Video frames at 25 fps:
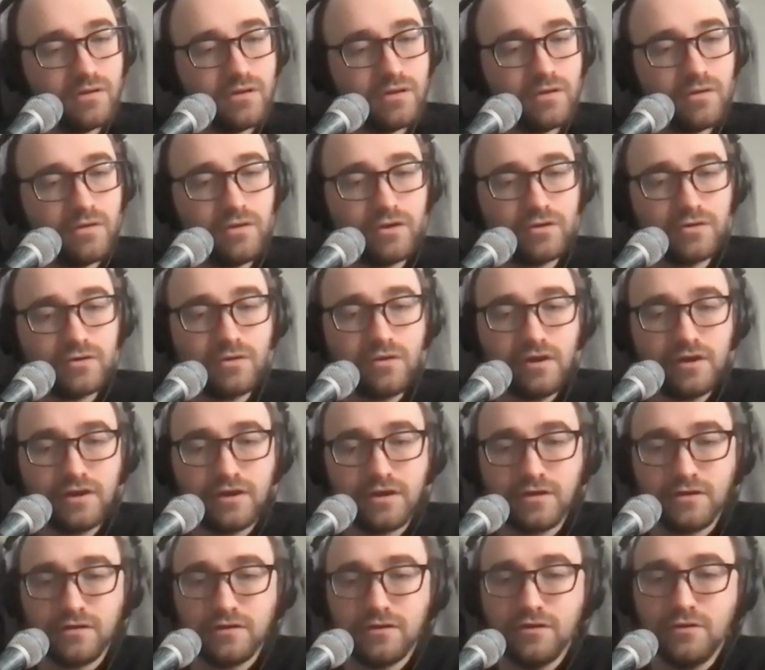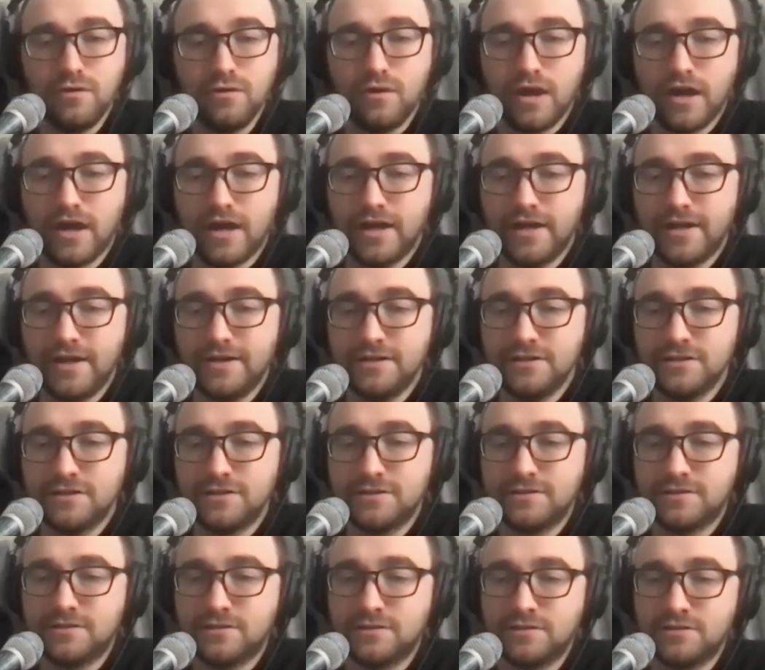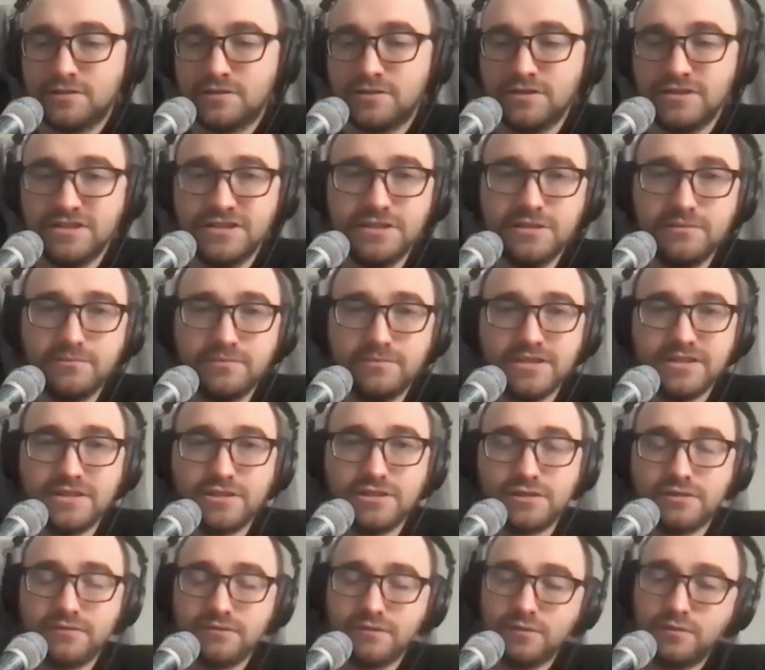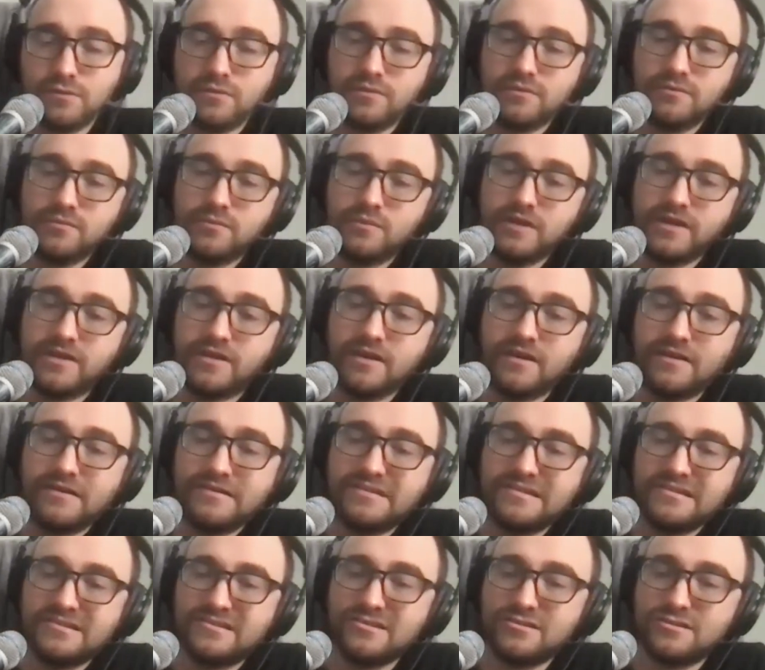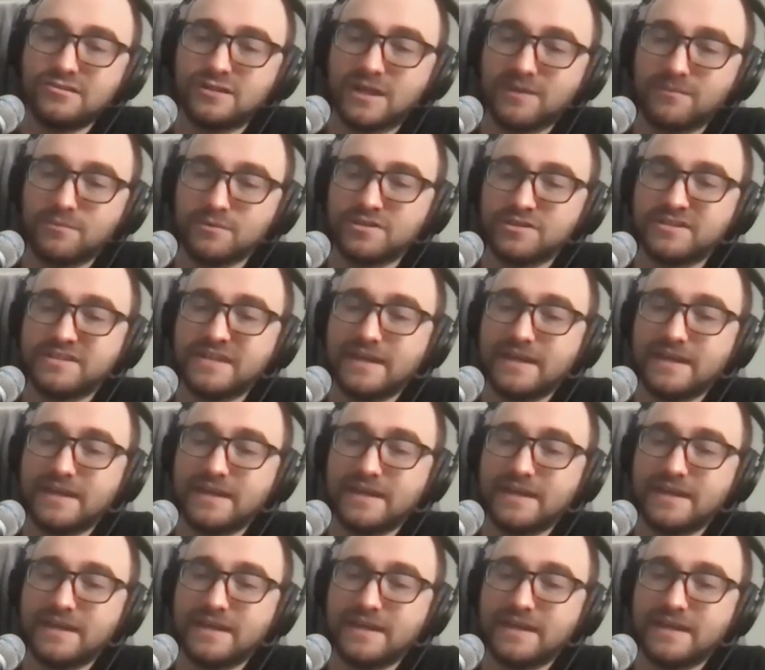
It looked like you guys did some things over the weekend. I saw we did.